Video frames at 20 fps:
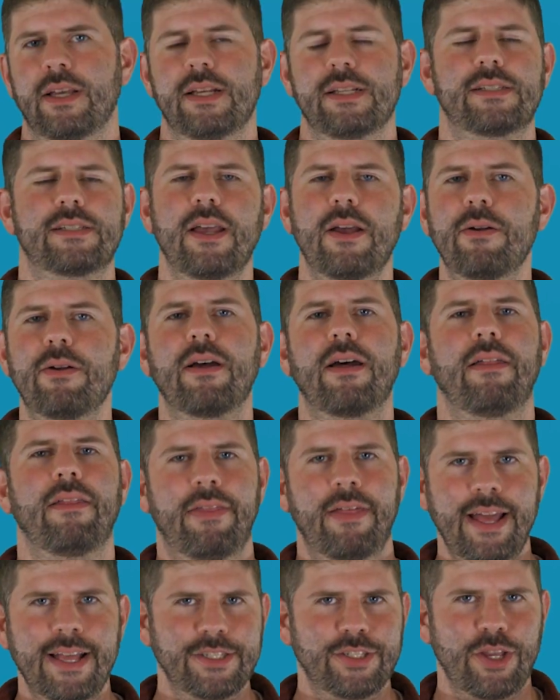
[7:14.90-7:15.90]
So
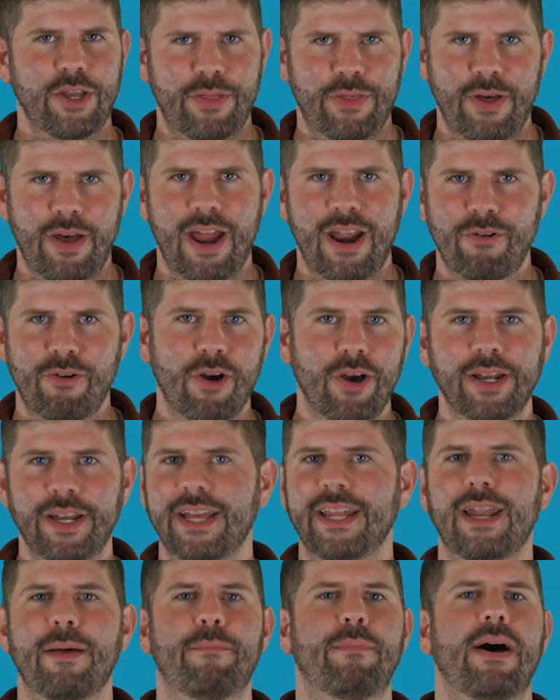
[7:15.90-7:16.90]
that's your thyroid
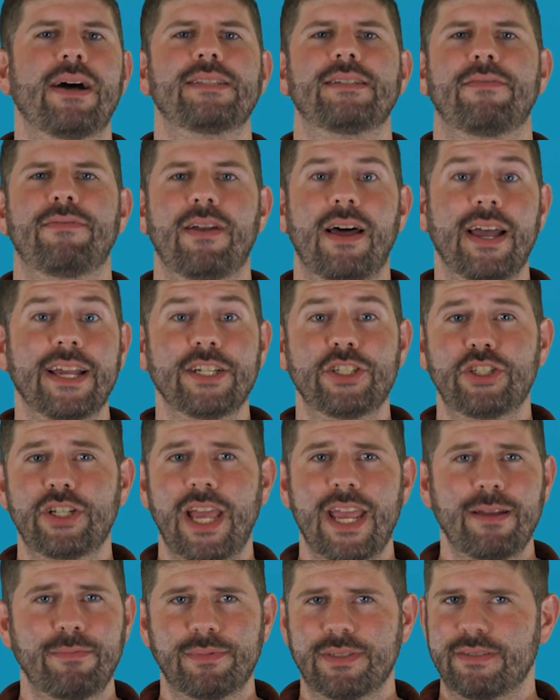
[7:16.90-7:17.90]
in a
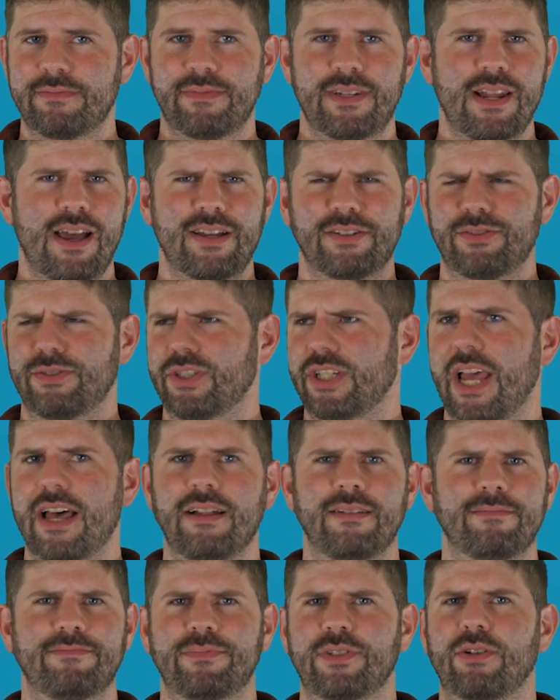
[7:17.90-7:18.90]
butterfly-shaped
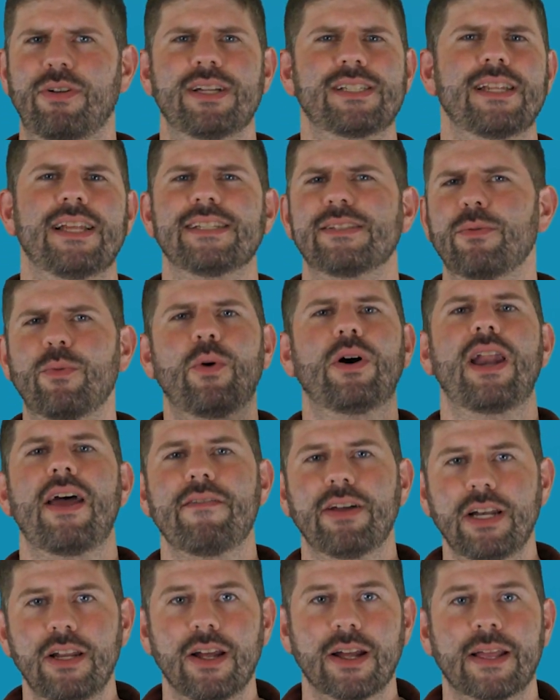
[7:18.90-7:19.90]
nutshell, chrysalis,
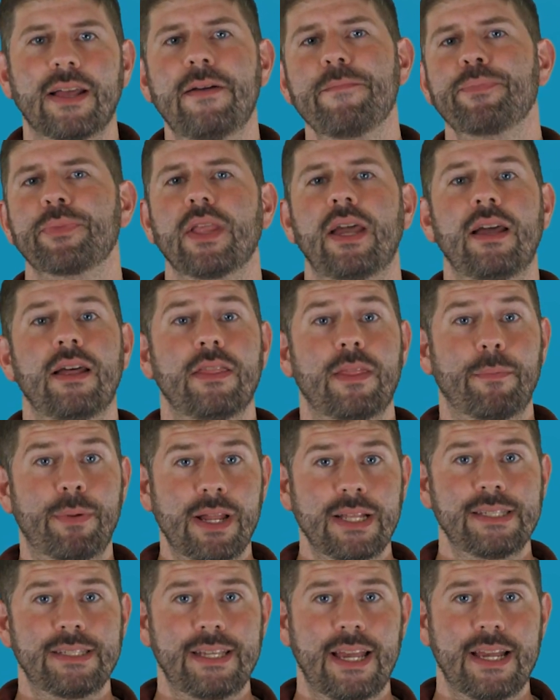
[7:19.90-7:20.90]
whatever. Look, the
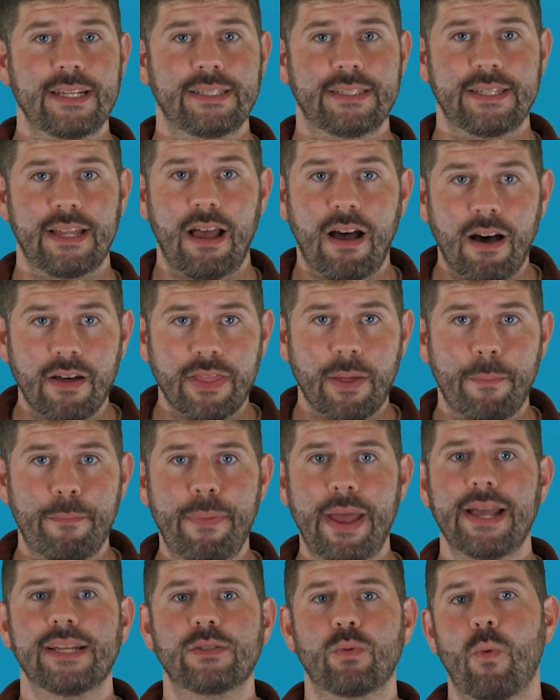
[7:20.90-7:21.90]
blood tests are the
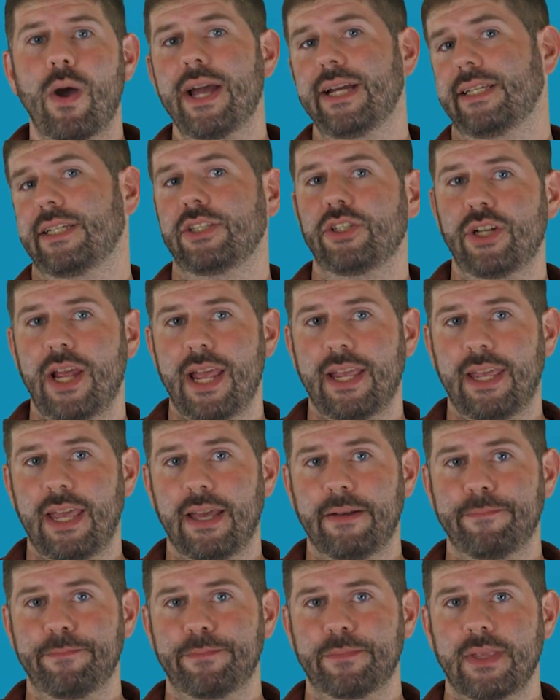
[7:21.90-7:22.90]
best way to check
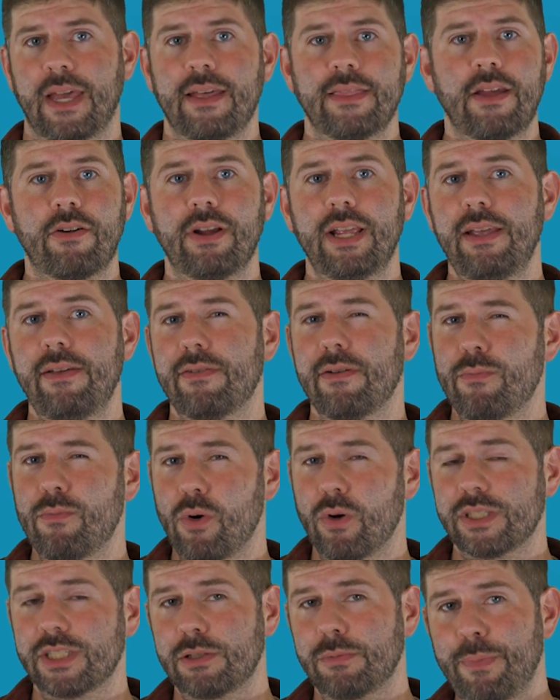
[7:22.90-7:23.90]
it. There are even
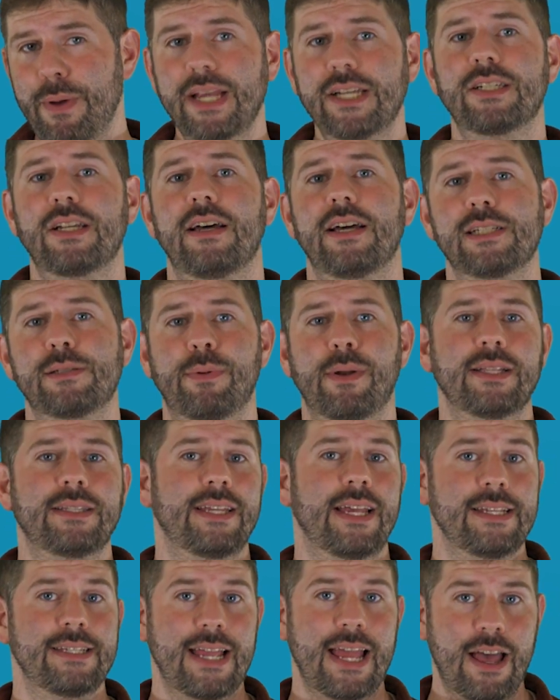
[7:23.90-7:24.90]
more specialized blood
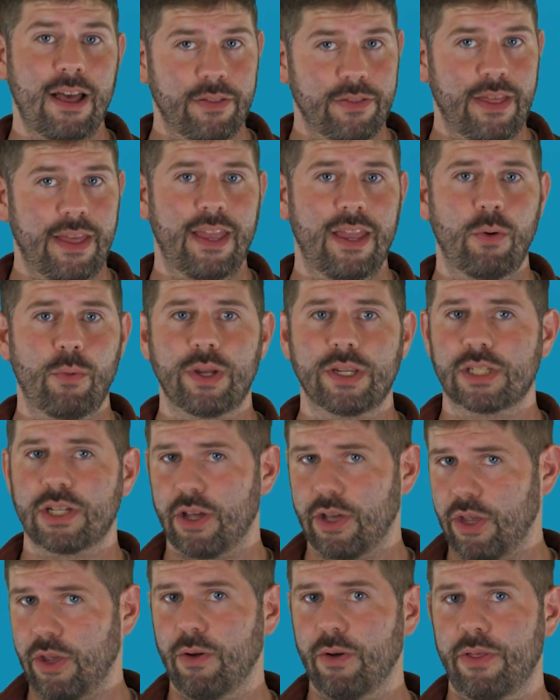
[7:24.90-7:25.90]
tests out there which
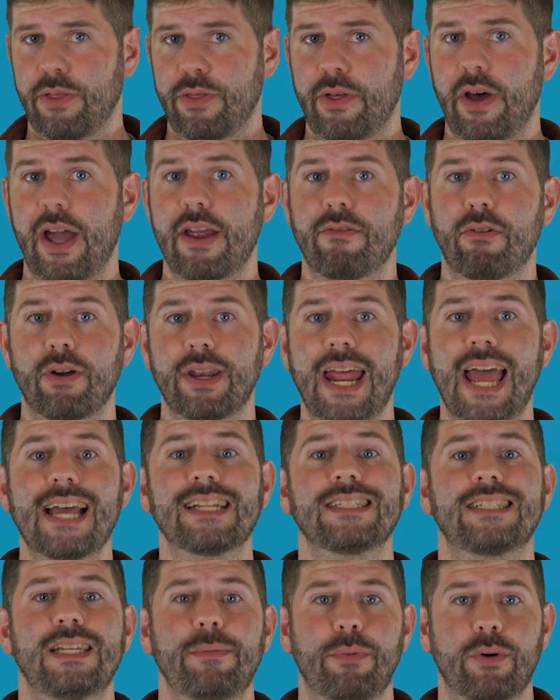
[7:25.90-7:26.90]
look at your thyroid
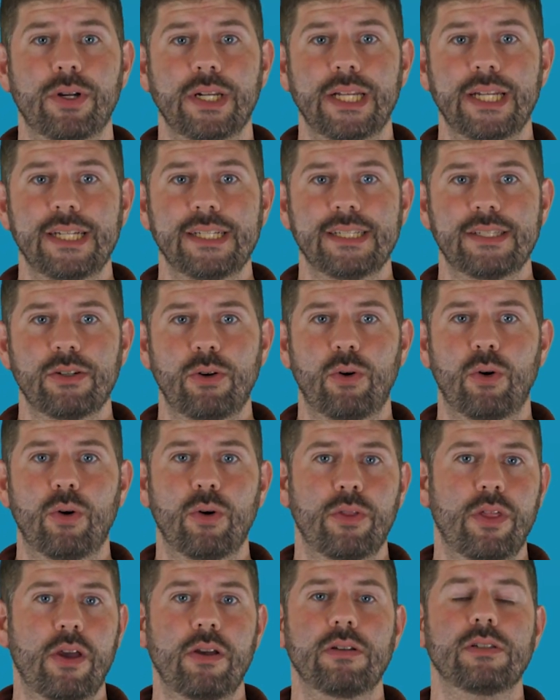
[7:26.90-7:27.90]
antibodies,
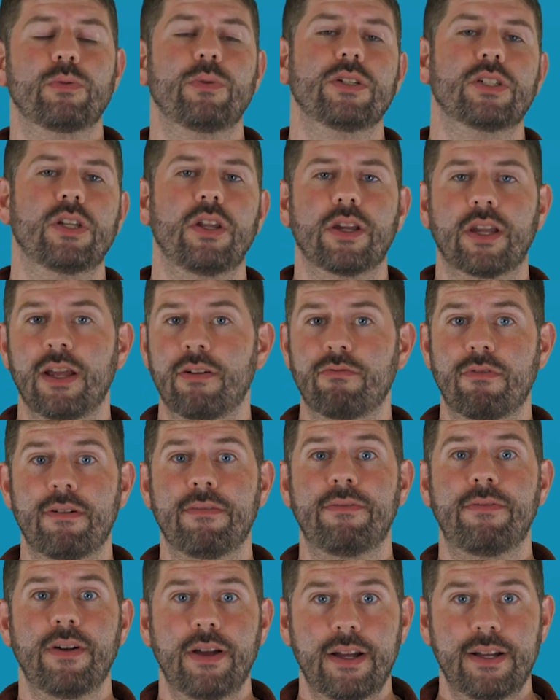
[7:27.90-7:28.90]
or those which look at
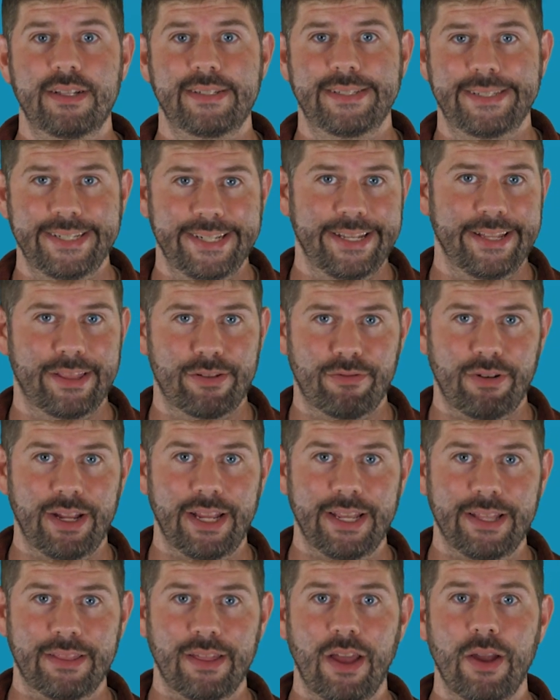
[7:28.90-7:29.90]
reverse
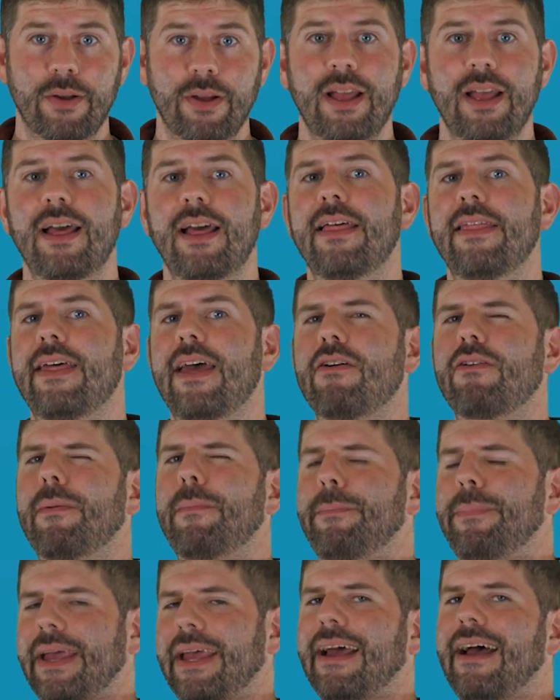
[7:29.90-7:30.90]
T3, though they're a
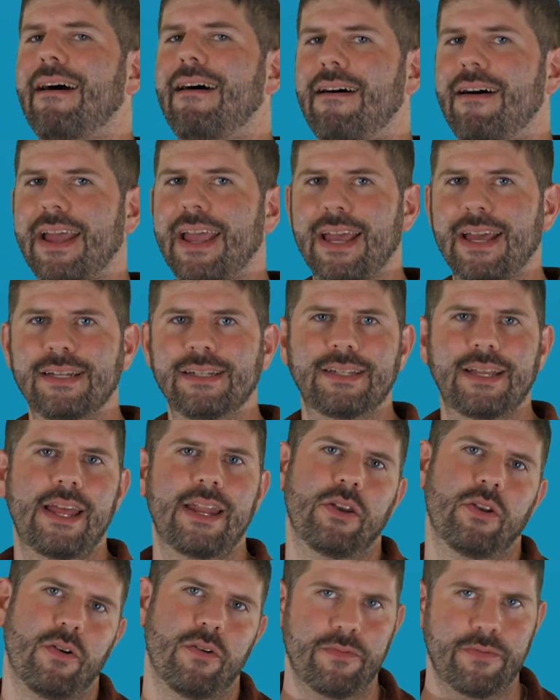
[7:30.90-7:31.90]
bit high-end
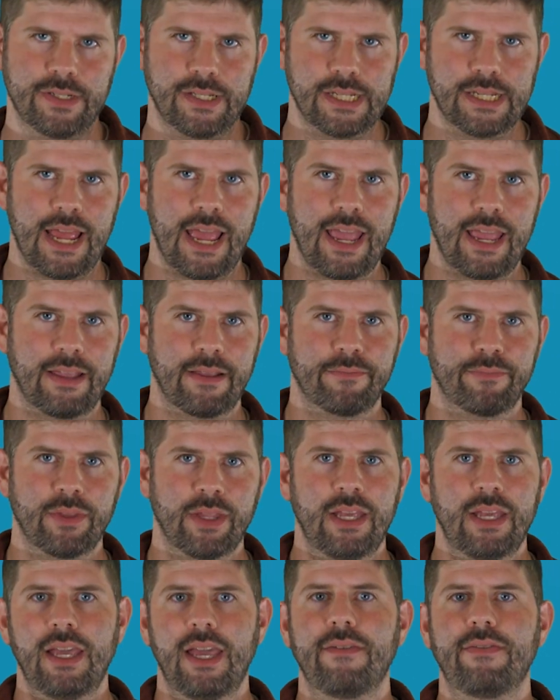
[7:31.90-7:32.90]
and not for today.
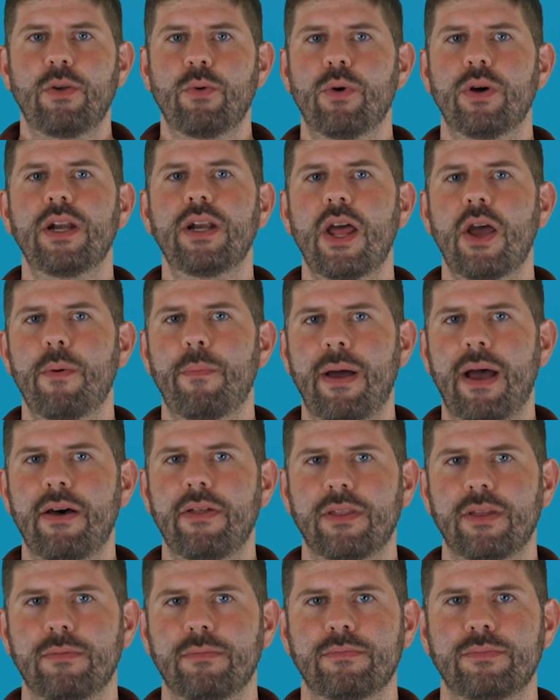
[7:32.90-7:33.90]
If you want to know
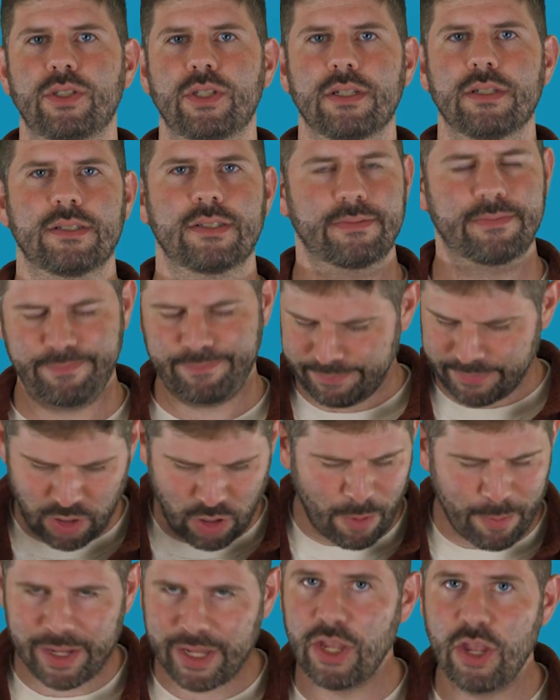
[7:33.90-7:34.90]
about them, just
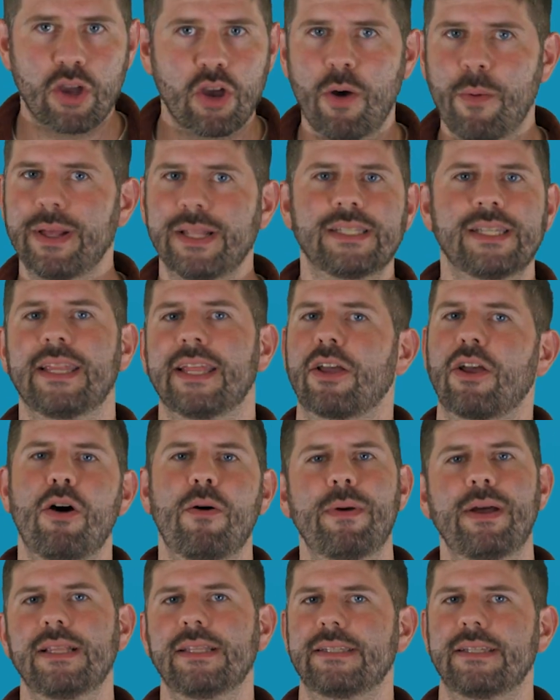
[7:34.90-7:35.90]
comment your comments in the
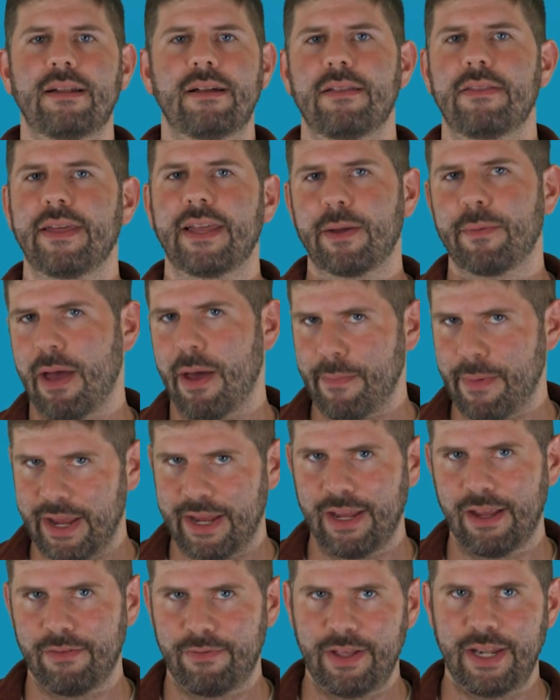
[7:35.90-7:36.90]
comments and I'll think about
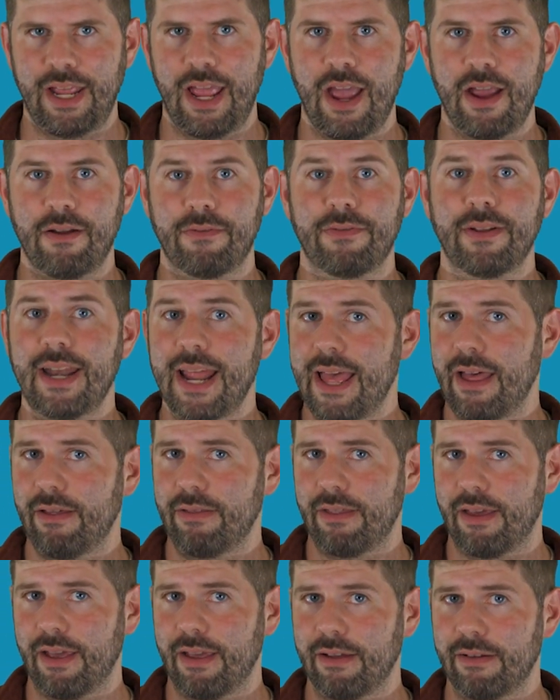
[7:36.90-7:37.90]
making a video. For now
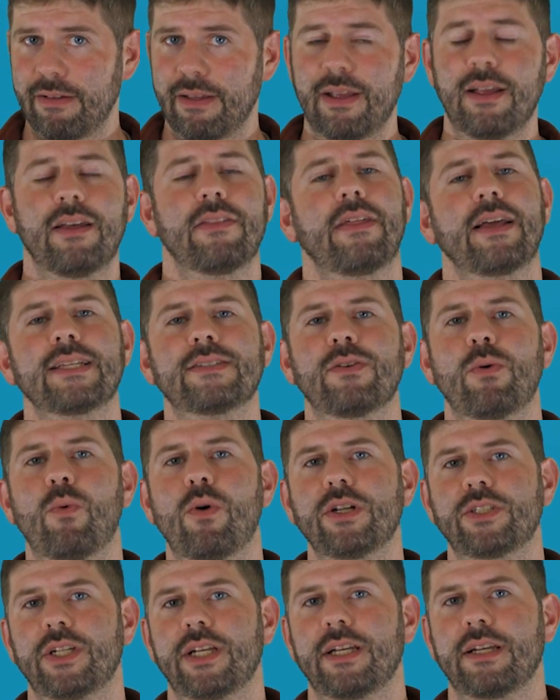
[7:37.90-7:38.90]
though, thanks for
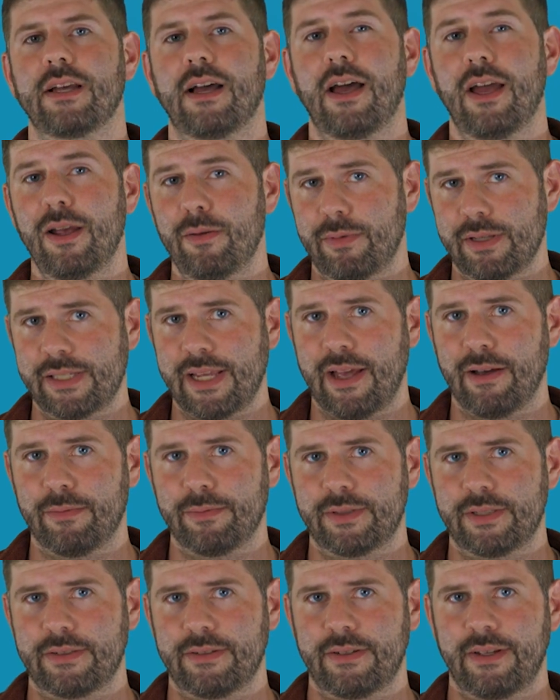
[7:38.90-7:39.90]
watching. I hope this
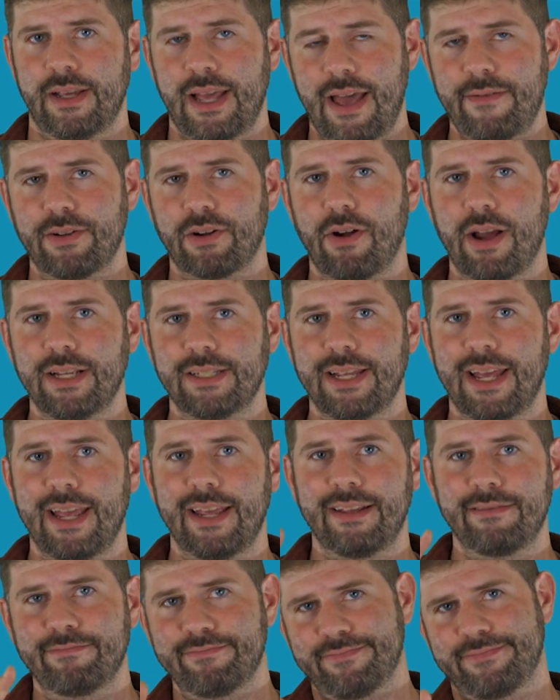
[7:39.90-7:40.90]
helps. Have a great
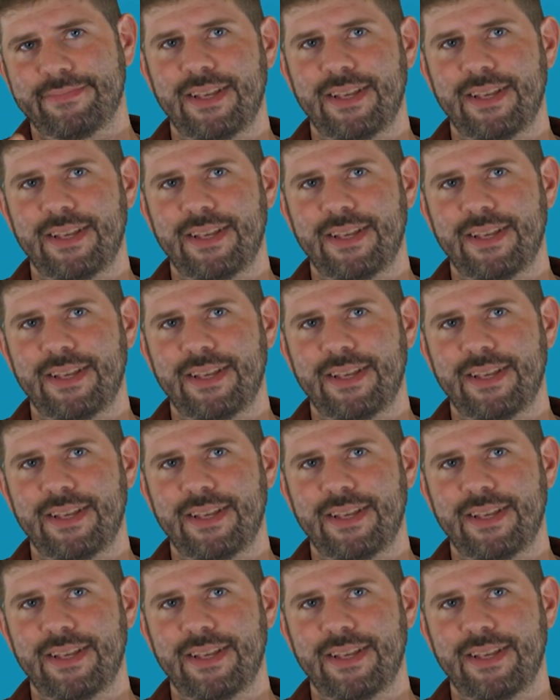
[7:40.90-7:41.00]
day.